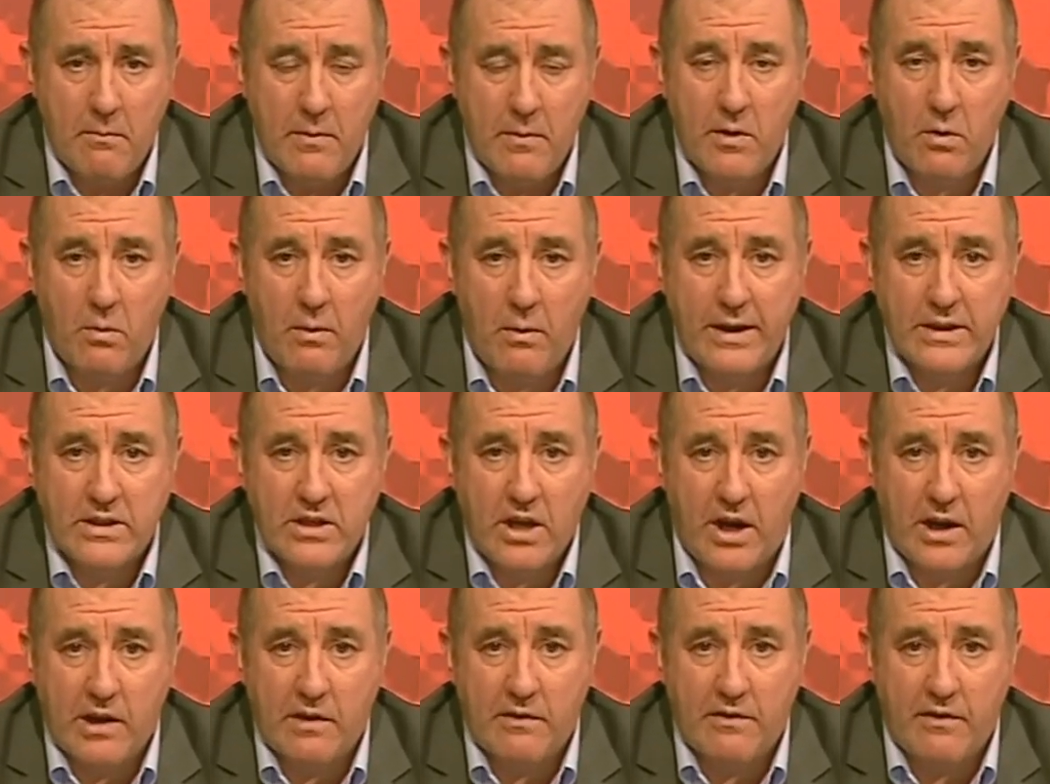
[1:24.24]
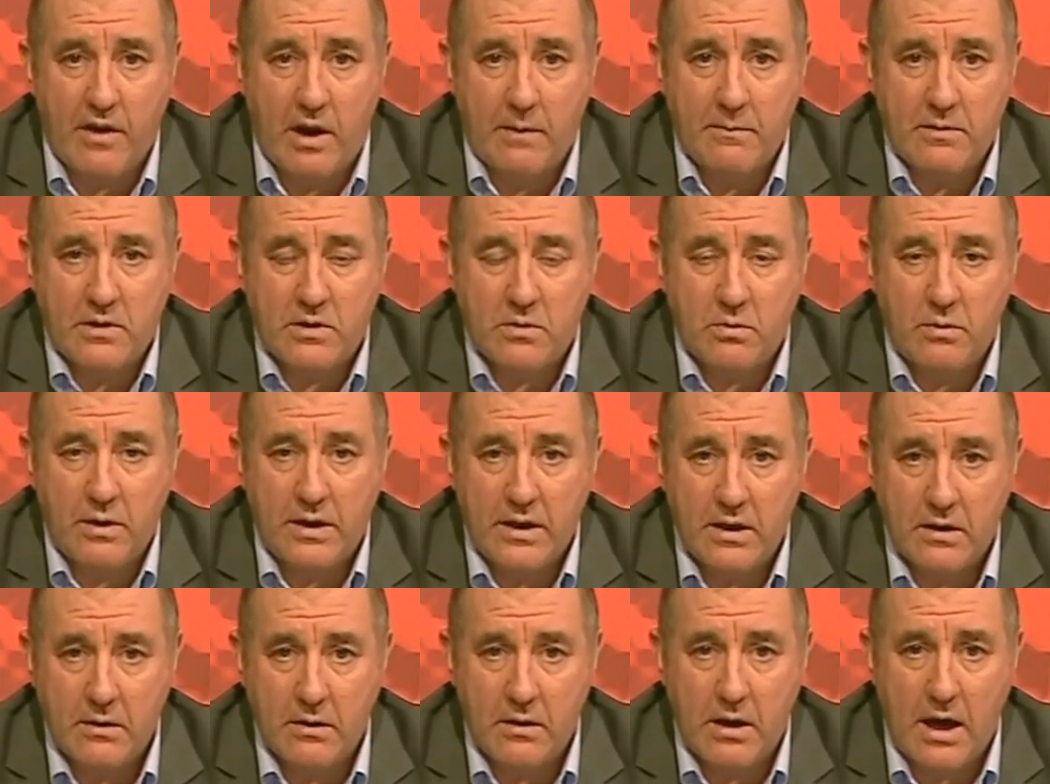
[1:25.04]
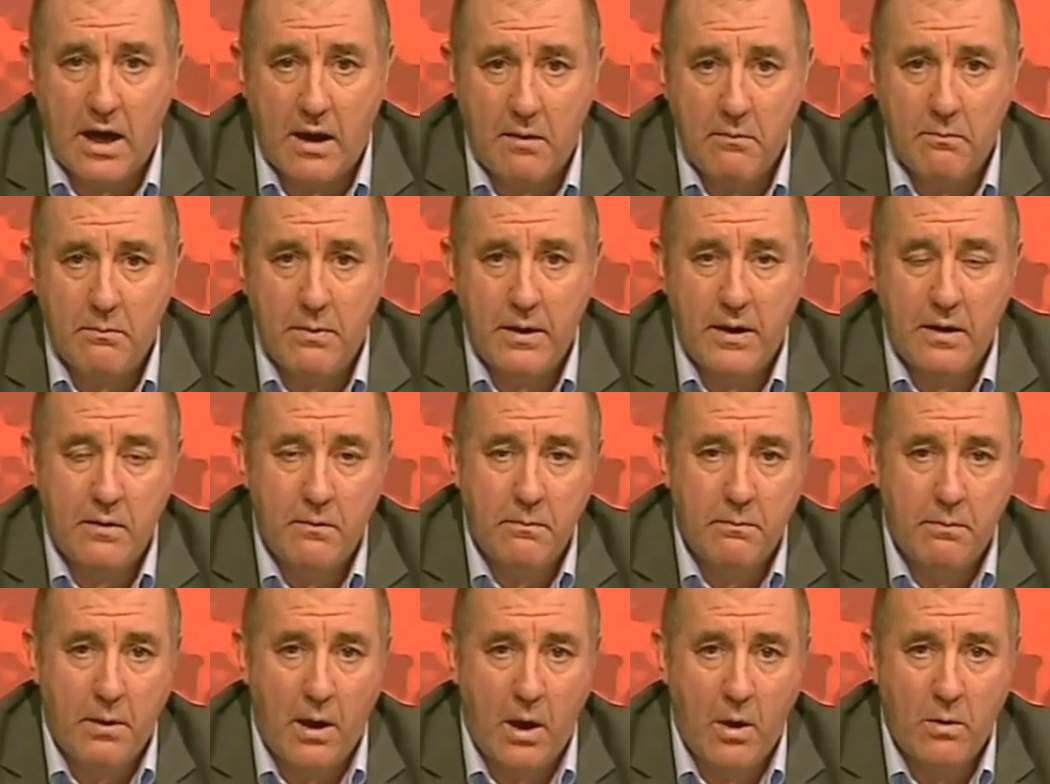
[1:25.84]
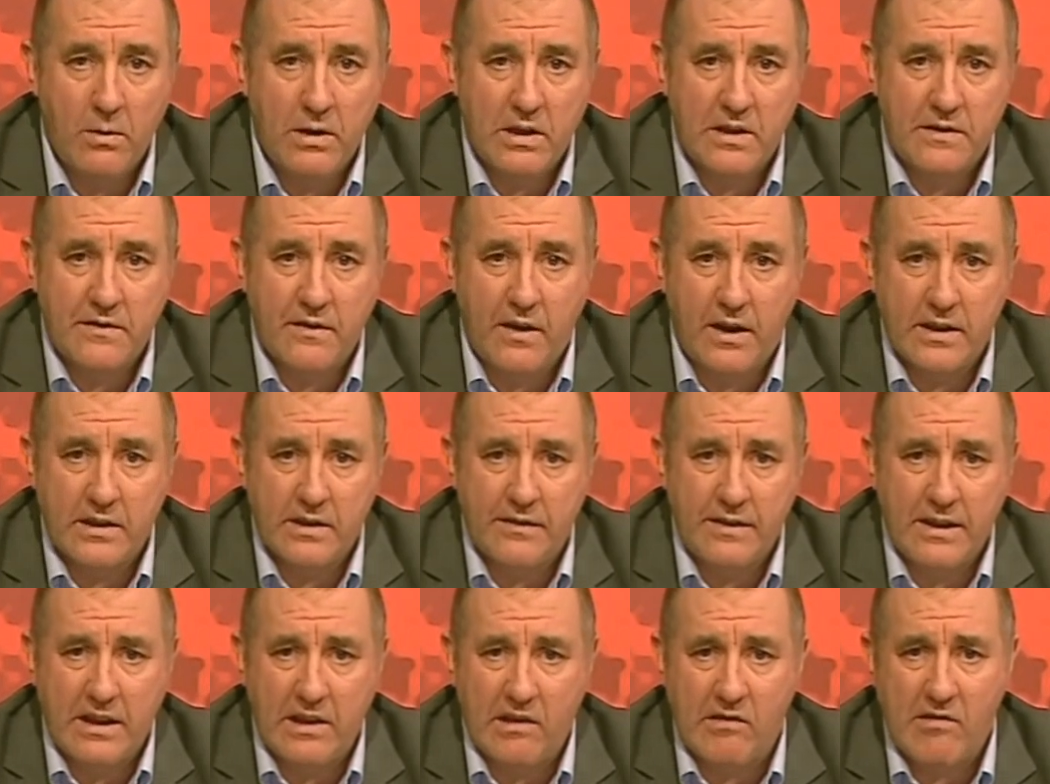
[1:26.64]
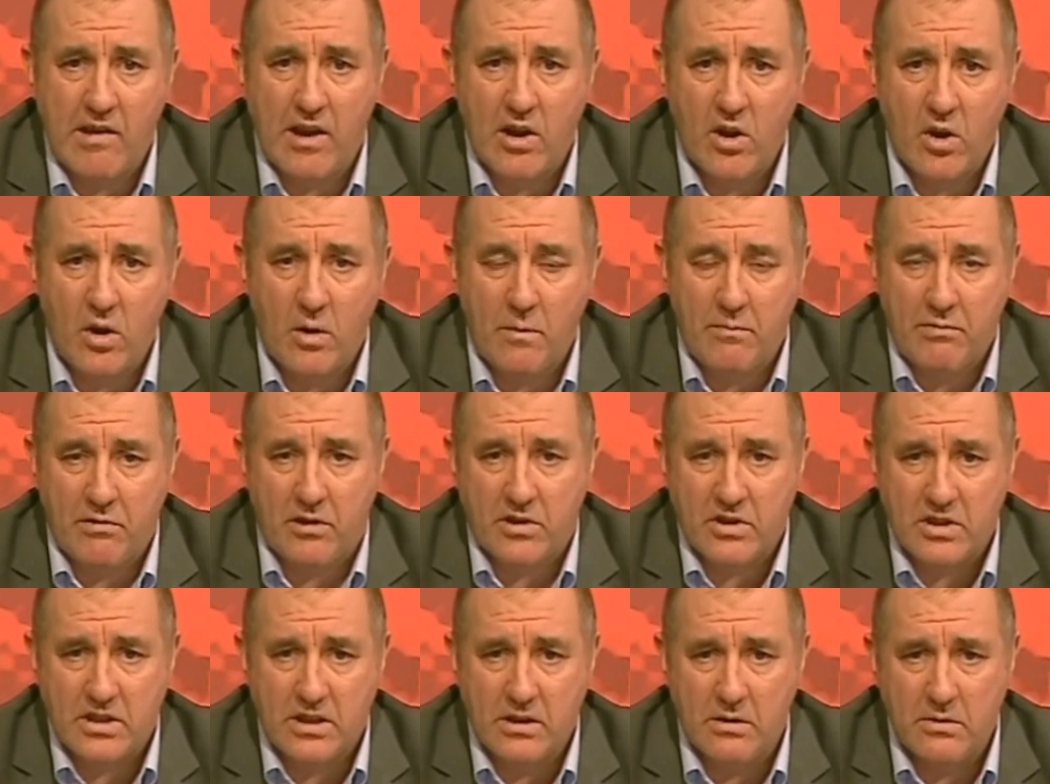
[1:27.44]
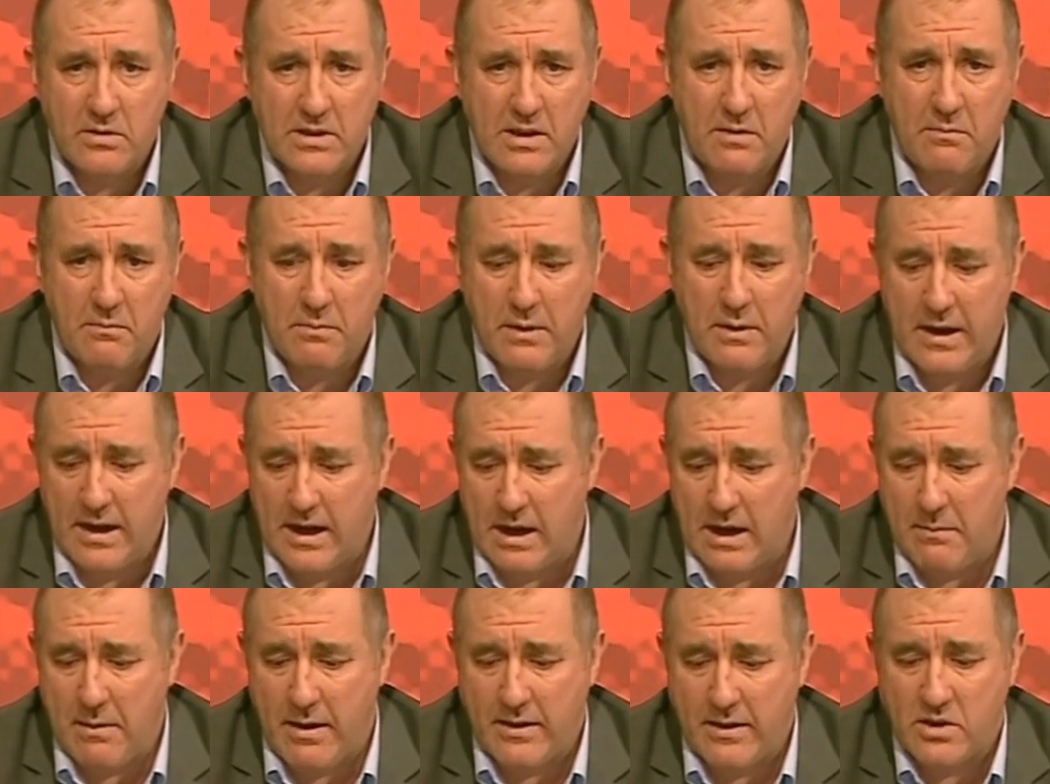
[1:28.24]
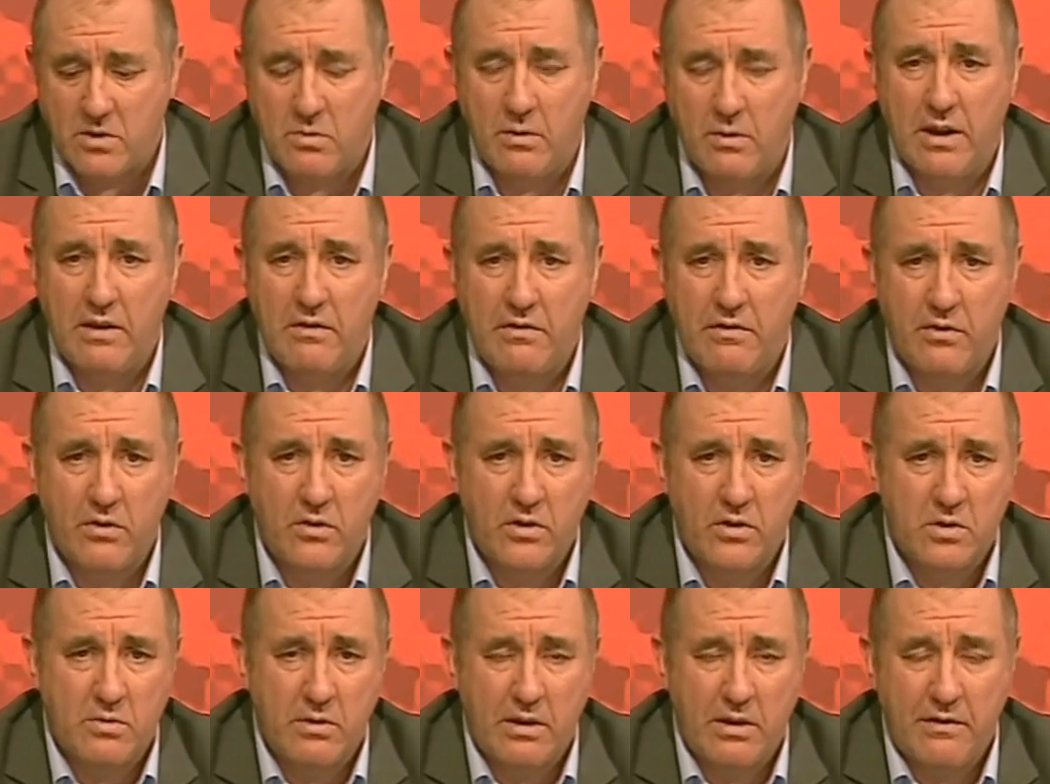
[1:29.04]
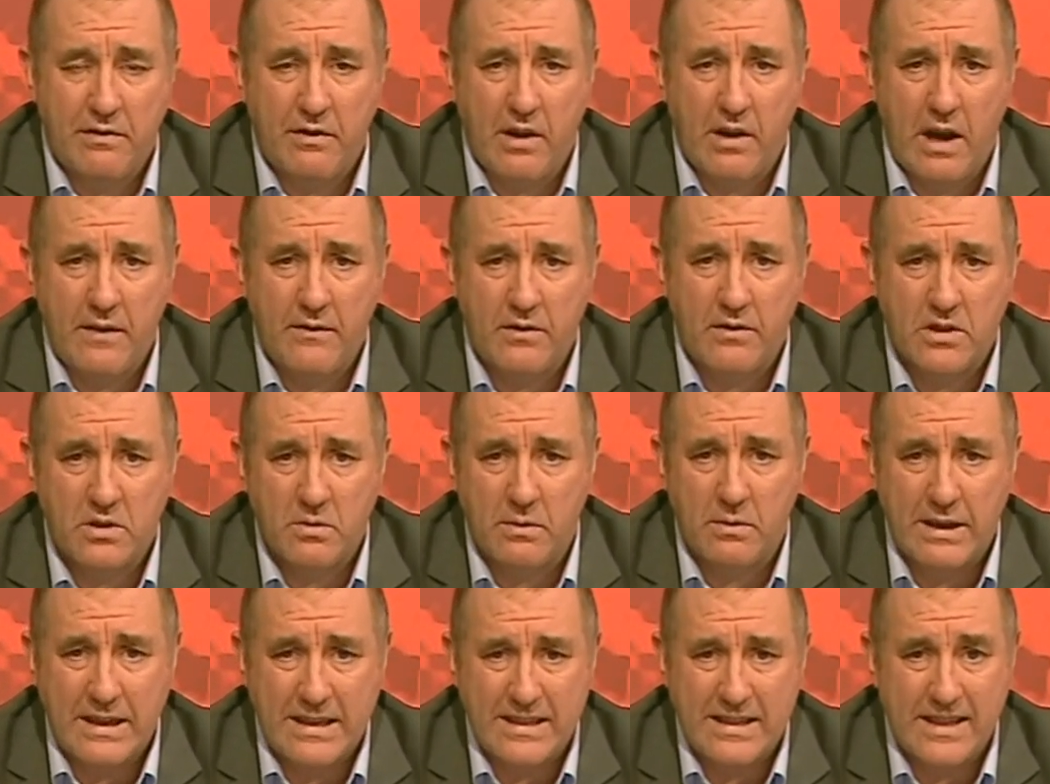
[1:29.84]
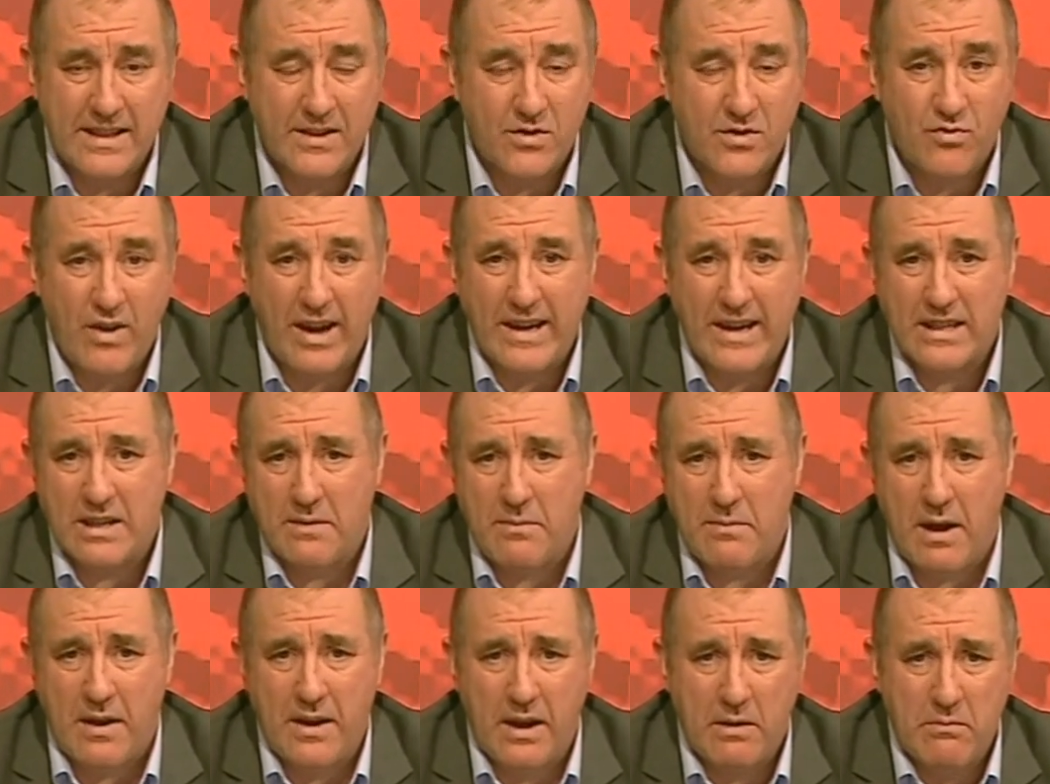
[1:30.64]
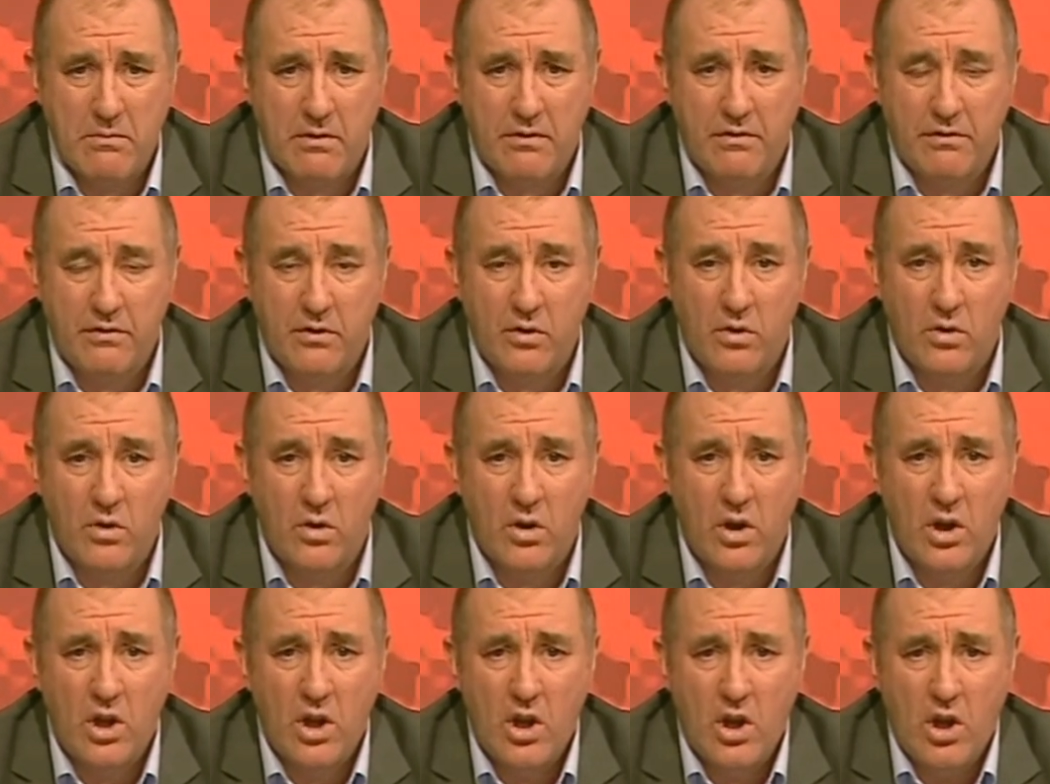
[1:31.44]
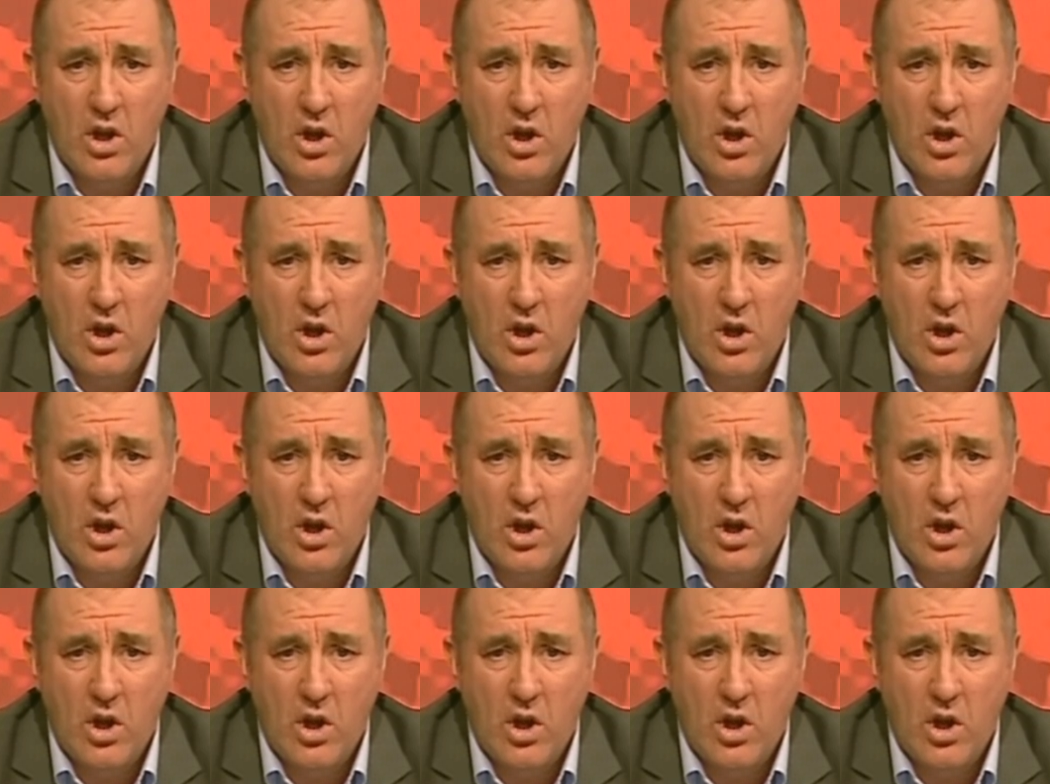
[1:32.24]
middleweight title fight between the unbeaten Polish fighter, I think Grzegorz Proksa, who's unbeaten in about 24, 25 or 26, ranked about number 4